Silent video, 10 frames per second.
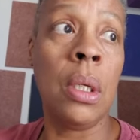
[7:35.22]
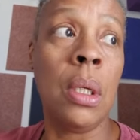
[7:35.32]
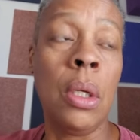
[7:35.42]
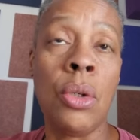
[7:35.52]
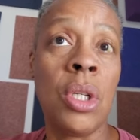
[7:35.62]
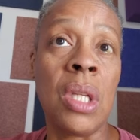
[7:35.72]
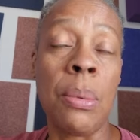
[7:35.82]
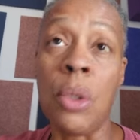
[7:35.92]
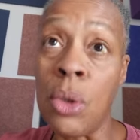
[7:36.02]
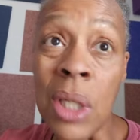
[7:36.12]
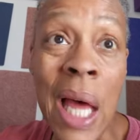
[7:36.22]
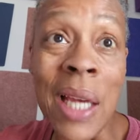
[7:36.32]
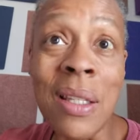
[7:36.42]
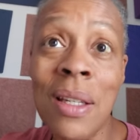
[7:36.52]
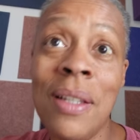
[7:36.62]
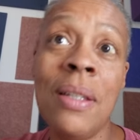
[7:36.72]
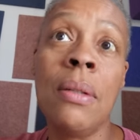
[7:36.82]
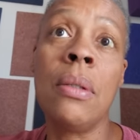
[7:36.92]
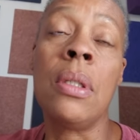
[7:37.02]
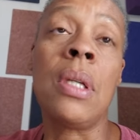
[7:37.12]
you know, she stopped
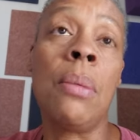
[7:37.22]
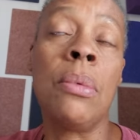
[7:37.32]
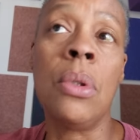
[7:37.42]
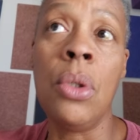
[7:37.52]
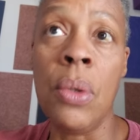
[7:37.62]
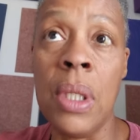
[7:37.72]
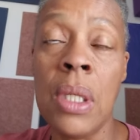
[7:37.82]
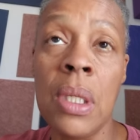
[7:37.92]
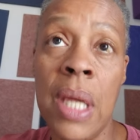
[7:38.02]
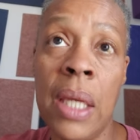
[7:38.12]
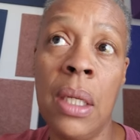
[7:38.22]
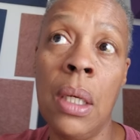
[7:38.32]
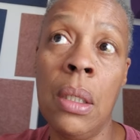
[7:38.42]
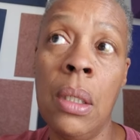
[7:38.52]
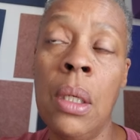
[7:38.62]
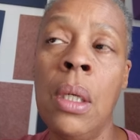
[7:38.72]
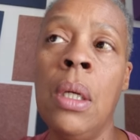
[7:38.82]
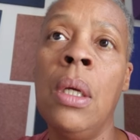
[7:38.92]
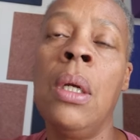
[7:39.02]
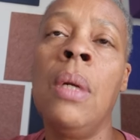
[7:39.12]
socializing, she stopped doing this and that and the other.
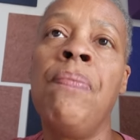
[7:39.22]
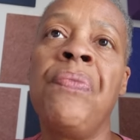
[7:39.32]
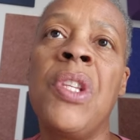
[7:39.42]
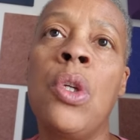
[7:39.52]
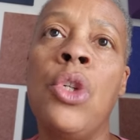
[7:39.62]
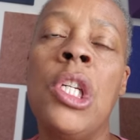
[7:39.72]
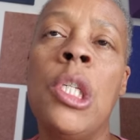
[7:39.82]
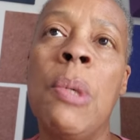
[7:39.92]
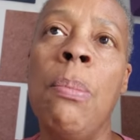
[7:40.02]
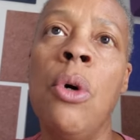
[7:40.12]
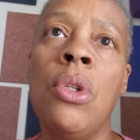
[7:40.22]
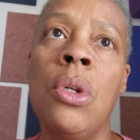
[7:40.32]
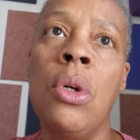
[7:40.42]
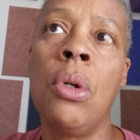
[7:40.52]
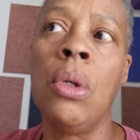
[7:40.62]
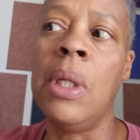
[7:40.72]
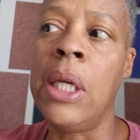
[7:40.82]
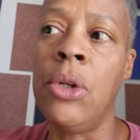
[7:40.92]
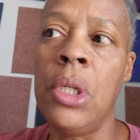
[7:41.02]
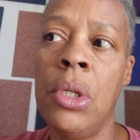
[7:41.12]
So she spent most of her
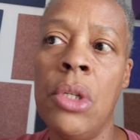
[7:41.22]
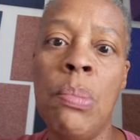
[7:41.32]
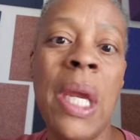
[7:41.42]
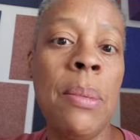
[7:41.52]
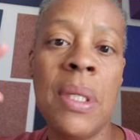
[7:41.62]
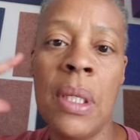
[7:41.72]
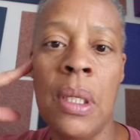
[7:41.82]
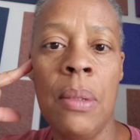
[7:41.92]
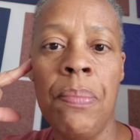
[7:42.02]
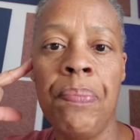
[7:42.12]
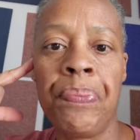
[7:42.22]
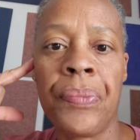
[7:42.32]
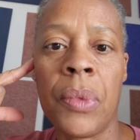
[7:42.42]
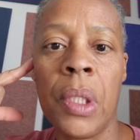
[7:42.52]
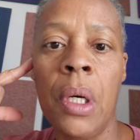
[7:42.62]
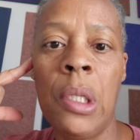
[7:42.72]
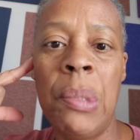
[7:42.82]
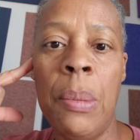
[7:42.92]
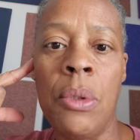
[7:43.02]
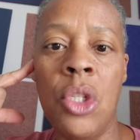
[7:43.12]
later years babysitting other
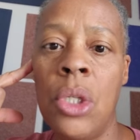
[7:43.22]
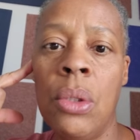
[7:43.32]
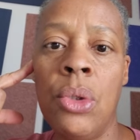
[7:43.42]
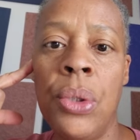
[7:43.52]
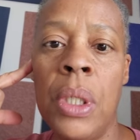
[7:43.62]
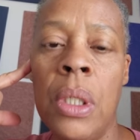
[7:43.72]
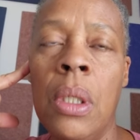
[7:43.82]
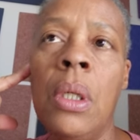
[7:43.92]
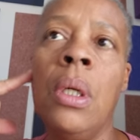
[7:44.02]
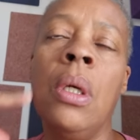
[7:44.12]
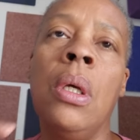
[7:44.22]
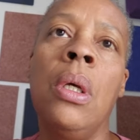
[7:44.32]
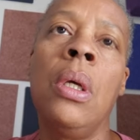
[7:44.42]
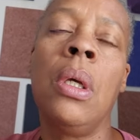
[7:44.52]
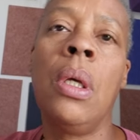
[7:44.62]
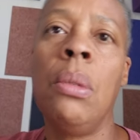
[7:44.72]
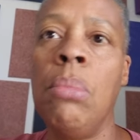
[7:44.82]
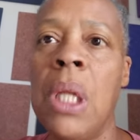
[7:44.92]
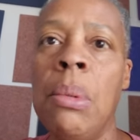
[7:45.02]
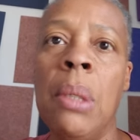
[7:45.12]
people's children
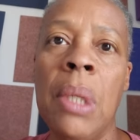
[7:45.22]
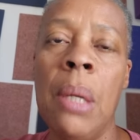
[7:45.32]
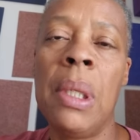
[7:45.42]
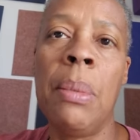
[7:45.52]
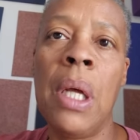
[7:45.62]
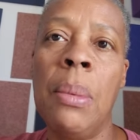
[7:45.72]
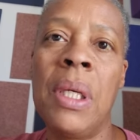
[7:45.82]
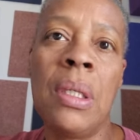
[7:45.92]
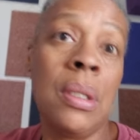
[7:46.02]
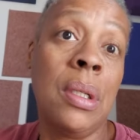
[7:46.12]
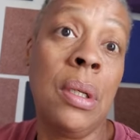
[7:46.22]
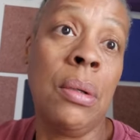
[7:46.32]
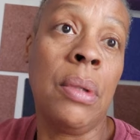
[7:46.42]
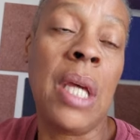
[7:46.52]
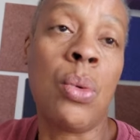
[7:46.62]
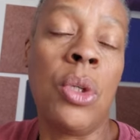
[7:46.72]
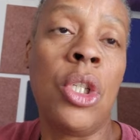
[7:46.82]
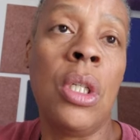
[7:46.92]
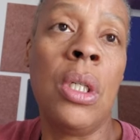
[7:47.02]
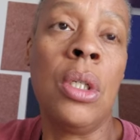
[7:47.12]
and blah, blah, blah, blah, blah, because, you know, that's what
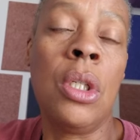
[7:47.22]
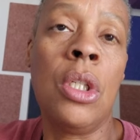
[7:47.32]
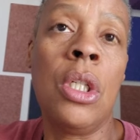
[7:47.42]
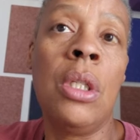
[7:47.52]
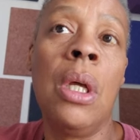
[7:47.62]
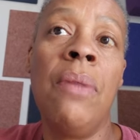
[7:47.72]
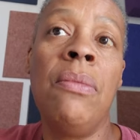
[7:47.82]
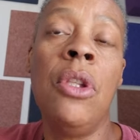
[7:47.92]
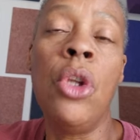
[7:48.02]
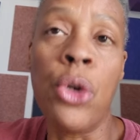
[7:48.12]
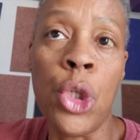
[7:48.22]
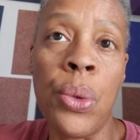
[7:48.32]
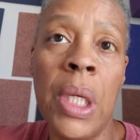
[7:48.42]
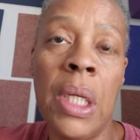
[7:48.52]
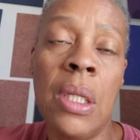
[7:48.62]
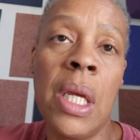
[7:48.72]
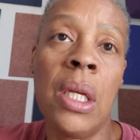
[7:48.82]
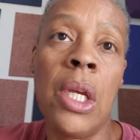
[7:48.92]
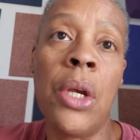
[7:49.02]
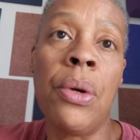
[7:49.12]
she loved, nurturing and
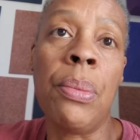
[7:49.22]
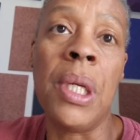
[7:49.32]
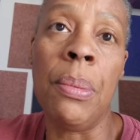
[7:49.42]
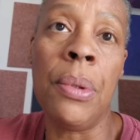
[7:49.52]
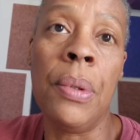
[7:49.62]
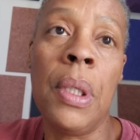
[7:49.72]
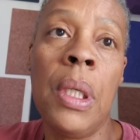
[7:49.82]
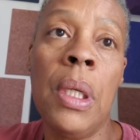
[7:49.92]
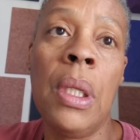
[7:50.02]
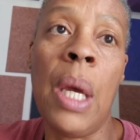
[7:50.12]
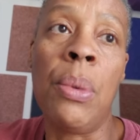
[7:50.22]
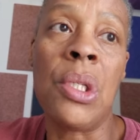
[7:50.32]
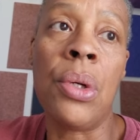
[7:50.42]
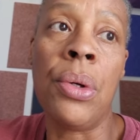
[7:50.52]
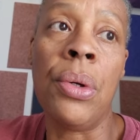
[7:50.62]
taking care of people. That was